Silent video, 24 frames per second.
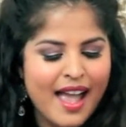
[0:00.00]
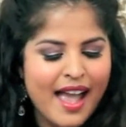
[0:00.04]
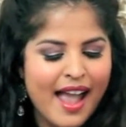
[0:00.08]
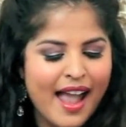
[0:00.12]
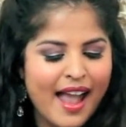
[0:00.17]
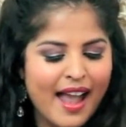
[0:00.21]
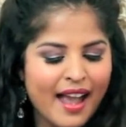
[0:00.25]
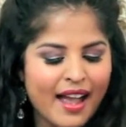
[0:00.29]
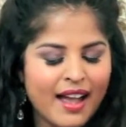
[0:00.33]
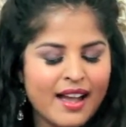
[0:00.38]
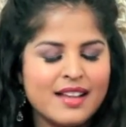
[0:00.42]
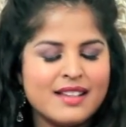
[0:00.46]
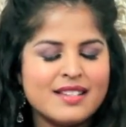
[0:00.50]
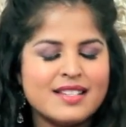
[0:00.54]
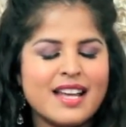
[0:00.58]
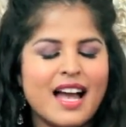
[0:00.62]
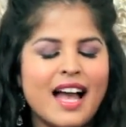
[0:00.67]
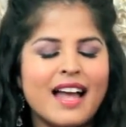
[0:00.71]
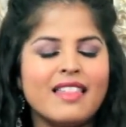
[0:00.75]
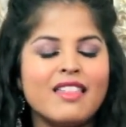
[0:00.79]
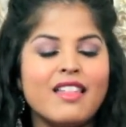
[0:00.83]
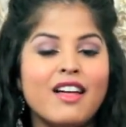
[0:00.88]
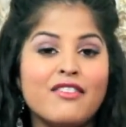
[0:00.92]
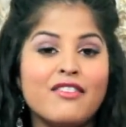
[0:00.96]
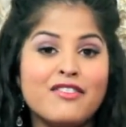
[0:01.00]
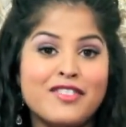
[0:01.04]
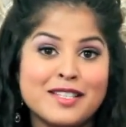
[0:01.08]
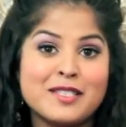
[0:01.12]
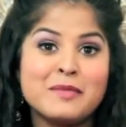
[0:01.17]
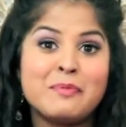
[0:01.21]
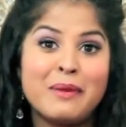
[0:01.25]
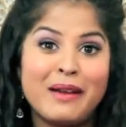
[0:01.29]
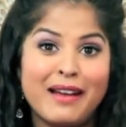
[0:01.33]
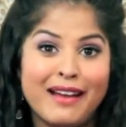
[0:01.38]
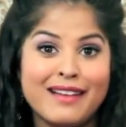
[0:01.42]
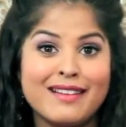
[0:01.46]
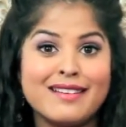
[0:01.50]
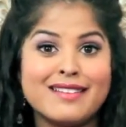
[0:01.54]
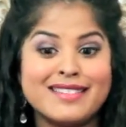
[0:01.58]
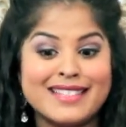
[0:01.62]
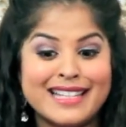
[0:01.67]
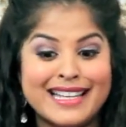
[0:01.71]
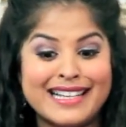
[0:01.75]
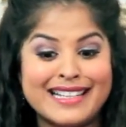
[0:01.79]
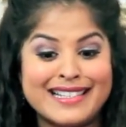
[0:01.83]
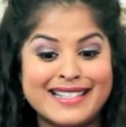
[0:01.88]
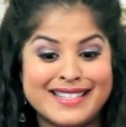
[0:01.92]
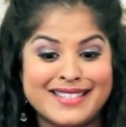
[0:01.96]
And I love this because
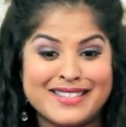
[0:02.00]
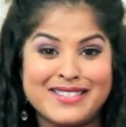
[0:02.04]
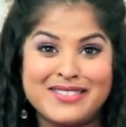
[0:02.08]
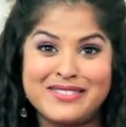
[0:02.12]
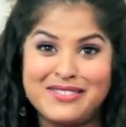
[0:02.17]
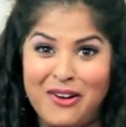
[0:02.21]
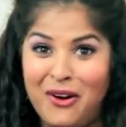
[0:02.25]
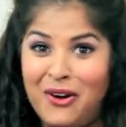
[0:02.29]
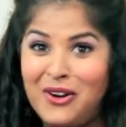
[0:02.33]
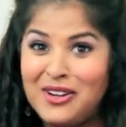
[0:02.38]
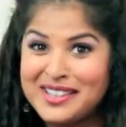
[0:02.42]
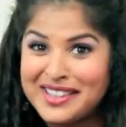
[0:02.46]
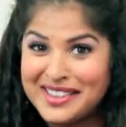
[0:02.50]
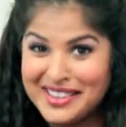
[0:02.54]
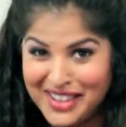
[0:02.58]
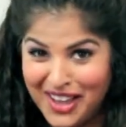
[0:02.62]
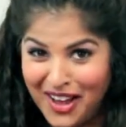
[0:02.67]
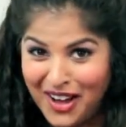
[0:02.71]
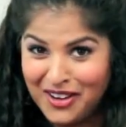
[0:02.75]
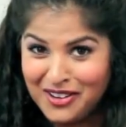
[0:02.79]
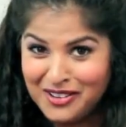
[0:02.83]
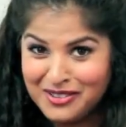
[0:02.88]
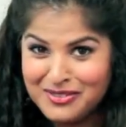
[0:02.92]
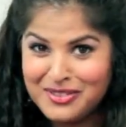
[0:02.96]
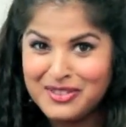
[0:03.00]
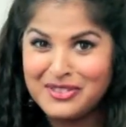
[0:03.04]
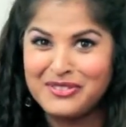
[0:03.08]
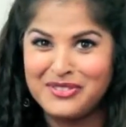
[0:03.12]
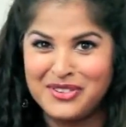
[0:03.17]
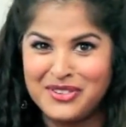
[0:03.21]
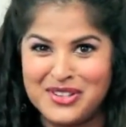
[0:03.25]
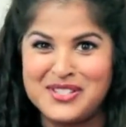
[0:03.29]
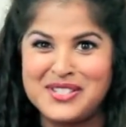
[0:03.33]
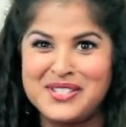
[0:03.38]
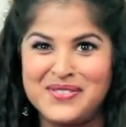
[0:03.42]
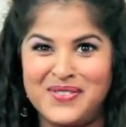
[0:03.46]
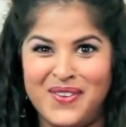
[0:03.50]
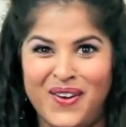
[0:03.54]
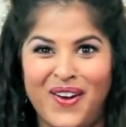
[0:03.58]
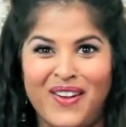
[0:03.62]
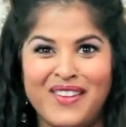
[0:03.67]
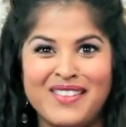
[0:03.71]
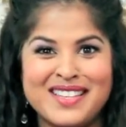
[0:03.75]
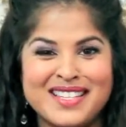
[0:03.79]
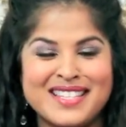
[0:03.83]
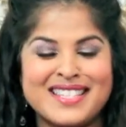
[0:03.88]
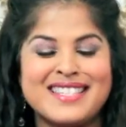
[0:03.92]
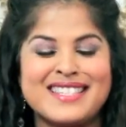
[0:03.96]
it's called Love, first of
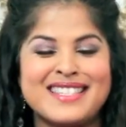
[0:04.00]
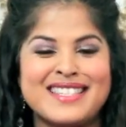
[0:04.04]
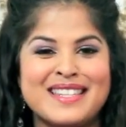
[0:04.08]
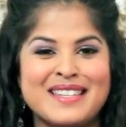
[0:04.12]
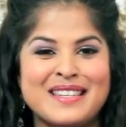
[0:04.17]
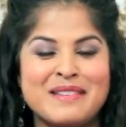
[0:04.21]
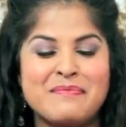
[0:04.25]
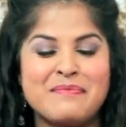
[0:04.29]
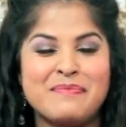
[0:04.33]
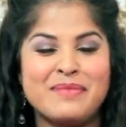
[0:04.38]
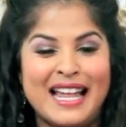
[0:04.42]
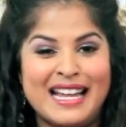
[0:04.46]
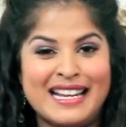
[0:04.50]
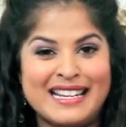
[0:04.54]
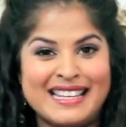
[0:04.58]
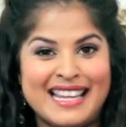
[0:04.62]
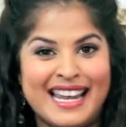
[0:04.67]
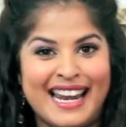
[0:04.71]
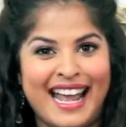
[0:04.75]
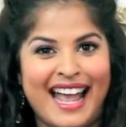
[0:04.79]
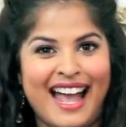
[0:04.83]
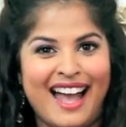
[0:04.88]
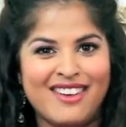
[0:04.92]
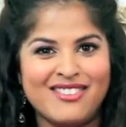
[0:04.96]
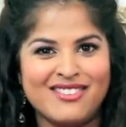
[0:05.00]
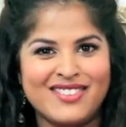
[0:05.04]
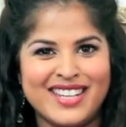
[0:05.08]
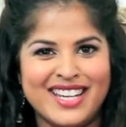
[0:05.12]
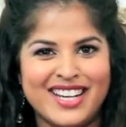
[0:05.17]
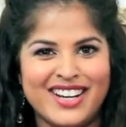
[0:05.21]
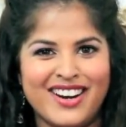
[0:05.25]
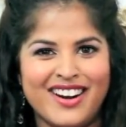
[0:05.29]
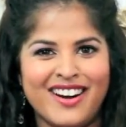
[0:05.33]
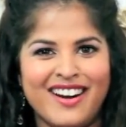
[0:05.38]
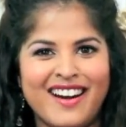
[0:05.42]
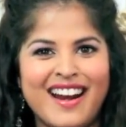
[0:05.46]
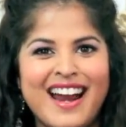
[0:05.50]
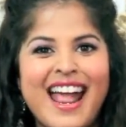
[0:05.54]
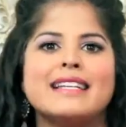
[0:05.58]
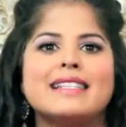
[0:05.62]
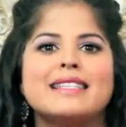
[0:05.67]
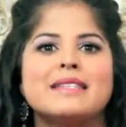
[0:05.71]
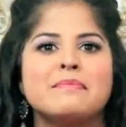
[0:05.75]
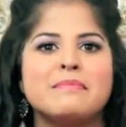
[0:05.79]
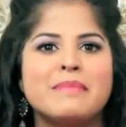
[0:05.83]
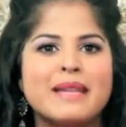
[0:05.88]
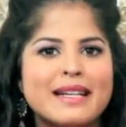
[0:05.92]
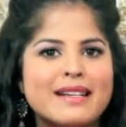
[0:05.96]
all. This is the blend that I have here.
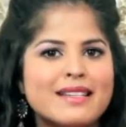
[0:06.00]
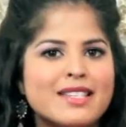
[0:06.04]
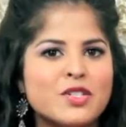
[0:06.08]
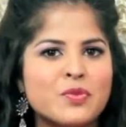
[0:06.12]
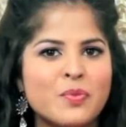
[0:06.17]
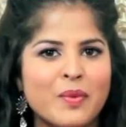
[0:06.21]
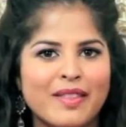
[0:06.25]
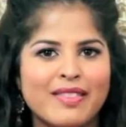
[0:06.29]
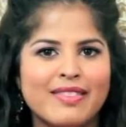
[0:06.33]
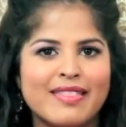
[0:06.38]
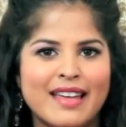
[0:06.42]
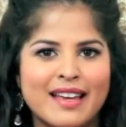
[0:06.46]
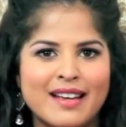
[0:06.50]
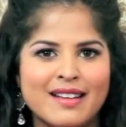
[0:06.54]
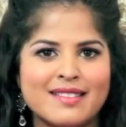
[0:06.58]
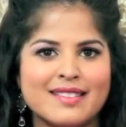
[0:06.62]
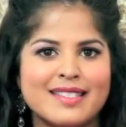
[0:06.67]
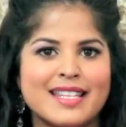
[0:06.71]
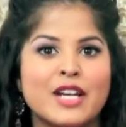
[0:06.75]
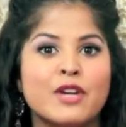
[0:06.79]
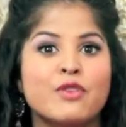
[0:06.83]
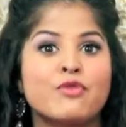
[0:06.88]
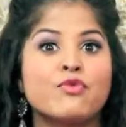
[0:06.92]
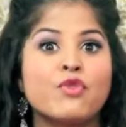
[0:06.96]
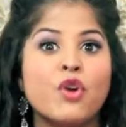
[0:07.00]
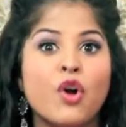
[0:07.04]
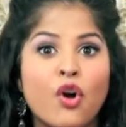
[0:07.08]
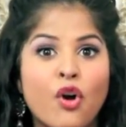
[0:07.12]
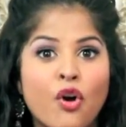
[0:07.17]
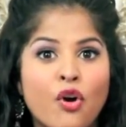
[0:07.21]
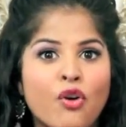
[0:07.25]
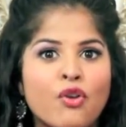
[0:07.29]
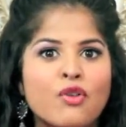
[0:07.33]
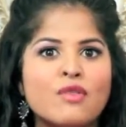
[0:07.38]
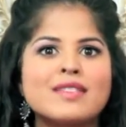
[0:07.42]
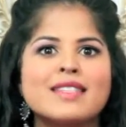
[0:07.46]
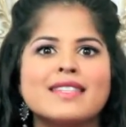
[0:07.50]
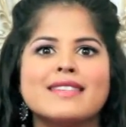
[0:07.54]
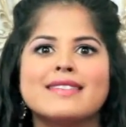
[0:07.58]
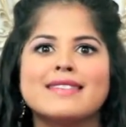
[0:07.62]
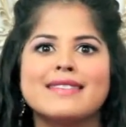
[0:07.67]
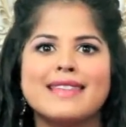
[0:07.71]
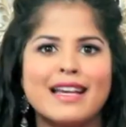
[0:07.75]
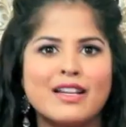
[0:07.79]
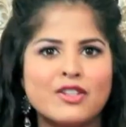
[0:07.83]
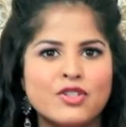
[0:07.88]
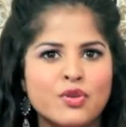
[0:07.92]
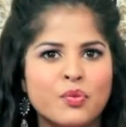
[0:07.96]
It's mixed with things like rose,
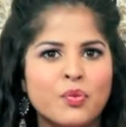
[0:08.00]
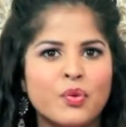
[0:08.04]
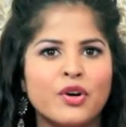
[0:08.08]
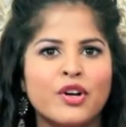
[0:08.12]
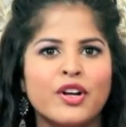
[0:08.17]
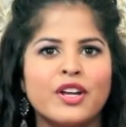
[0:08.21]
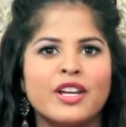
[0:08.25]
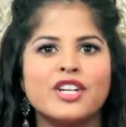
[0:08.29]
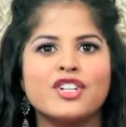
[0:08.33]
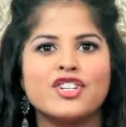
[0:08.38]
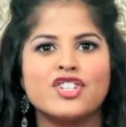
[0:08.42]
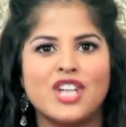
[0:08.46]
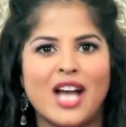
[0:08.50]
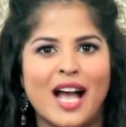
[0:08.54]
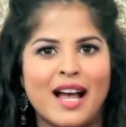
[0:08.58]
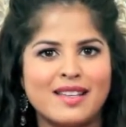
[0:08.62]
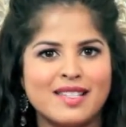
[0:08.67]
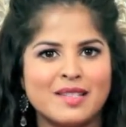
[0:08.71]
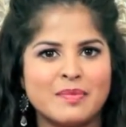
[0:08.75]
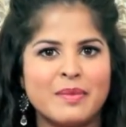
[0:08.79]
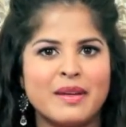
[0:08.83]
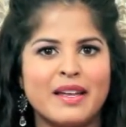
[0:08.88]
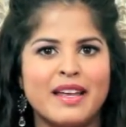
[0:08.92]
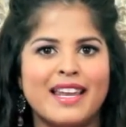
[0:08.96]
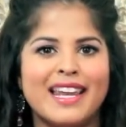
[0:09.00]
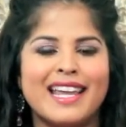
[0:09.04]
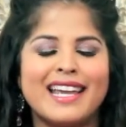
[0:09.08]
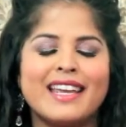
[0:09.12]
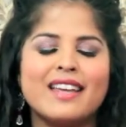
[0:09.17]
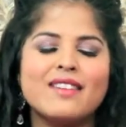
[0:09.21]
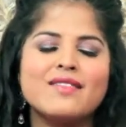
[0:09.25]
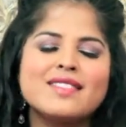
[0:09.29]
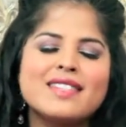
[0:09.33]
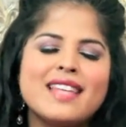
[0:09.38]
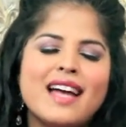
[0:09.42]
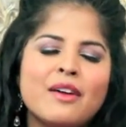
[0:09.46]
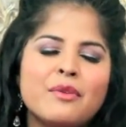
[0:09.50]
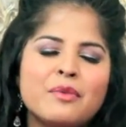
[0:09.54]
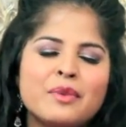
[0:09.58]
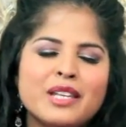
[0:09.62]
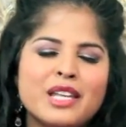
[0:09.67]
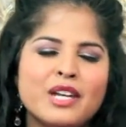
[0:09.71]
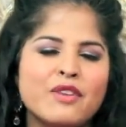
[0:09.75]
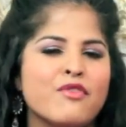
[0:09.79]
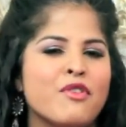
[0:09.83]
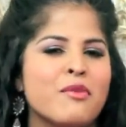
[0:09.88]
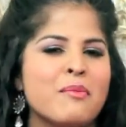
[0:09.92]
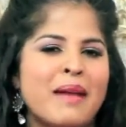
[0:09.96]
sandalwood, jasmine. It gives that
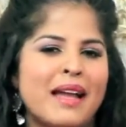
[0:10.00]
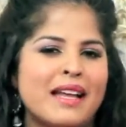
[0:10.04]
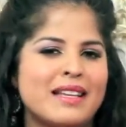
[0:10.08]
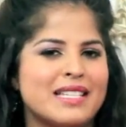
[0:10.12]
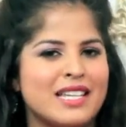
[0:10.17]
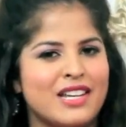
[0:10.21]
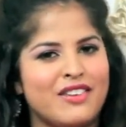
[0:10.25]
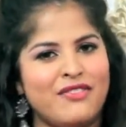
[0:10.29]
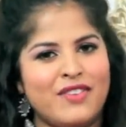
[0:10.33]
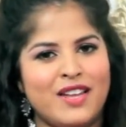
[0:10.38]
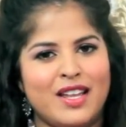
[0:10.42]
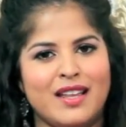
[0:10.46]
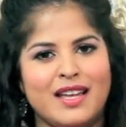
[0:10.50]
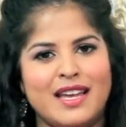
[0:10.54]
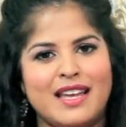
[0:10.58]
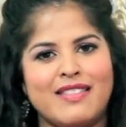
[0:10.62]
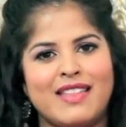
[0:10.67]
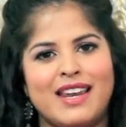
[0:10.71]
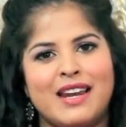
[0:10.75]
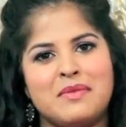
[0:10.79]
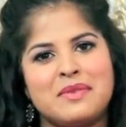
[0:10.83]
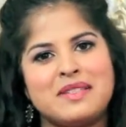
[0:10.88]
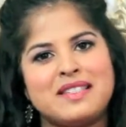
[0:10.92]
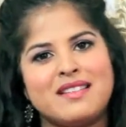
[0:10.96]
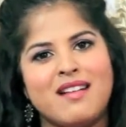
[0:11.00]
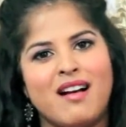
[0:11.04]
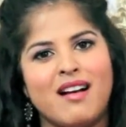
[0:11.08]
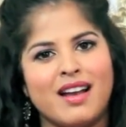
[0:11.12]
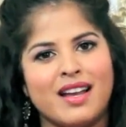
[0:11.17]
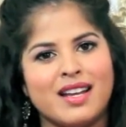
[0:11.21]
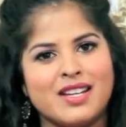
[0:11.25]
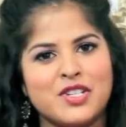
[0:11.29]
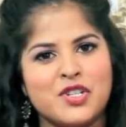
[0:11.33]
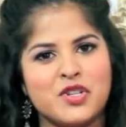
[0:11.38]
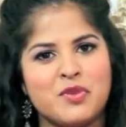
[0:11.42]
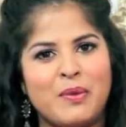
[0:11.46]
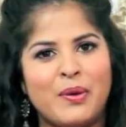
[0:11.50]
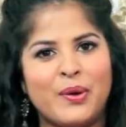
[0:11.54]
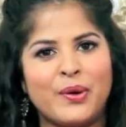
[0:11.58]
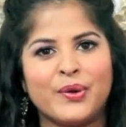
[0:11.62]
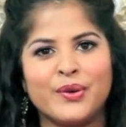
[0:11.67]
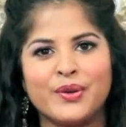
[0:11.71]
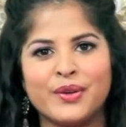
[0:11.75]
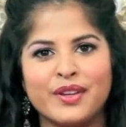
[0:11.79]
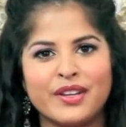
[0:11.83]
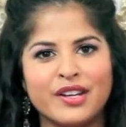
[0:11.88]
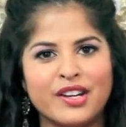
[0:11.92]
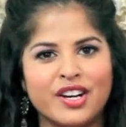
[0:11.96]
really romantic feeling that I was talking to you about
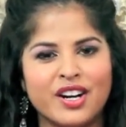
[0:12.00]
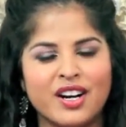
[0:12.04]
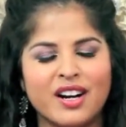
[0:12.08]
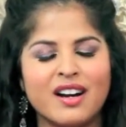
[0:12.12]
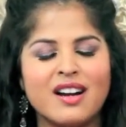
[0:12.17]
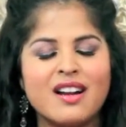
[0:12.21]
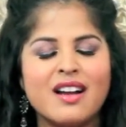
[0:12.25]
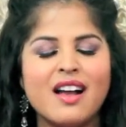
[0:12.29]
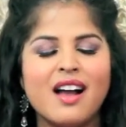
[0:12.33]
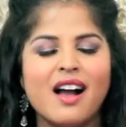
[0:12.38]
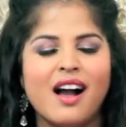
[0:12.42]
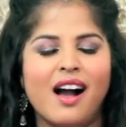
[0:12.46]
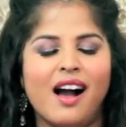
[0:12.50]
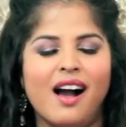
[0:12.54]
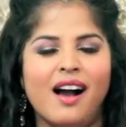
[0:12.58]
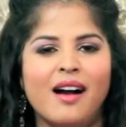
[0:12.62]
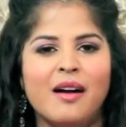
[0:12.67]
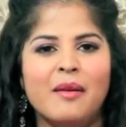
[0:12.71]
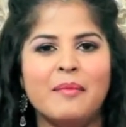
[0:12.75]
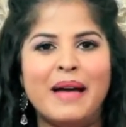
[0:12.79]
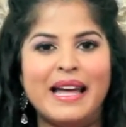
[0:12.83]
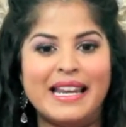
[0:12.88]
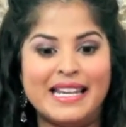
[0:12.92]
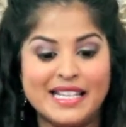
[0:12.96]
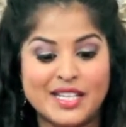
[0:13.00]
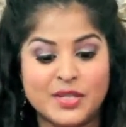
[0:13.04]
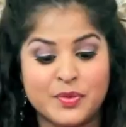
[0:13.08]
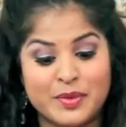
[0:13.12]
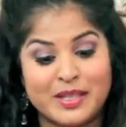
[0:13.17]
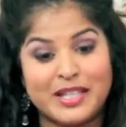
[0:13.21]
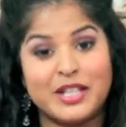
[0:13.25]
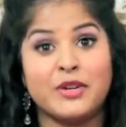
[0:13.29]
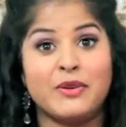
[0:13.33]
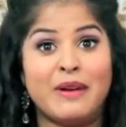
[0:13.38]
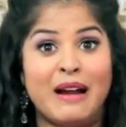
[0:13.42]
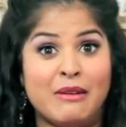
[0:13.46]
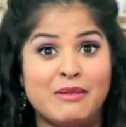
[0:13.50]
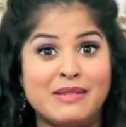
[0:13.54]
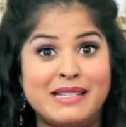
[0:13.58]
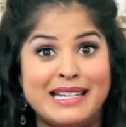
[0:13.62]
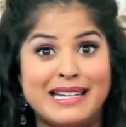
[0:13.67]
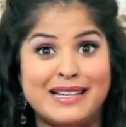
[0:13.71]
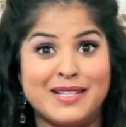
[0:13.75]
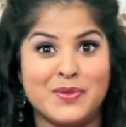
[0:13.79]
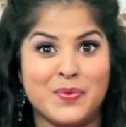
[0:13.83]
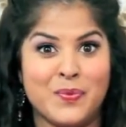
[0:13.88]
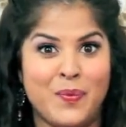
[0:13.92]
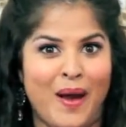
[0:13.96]
earlier, and it's really
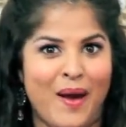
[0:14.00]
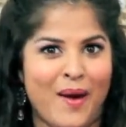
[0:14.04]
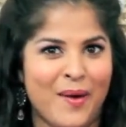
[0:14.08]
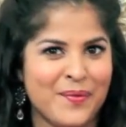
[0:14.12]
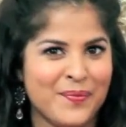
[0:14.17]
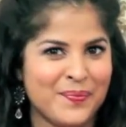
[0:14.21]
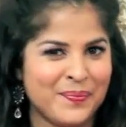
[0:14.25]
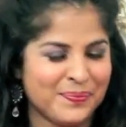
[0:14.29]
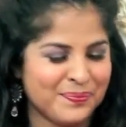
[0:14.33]
grounding as well.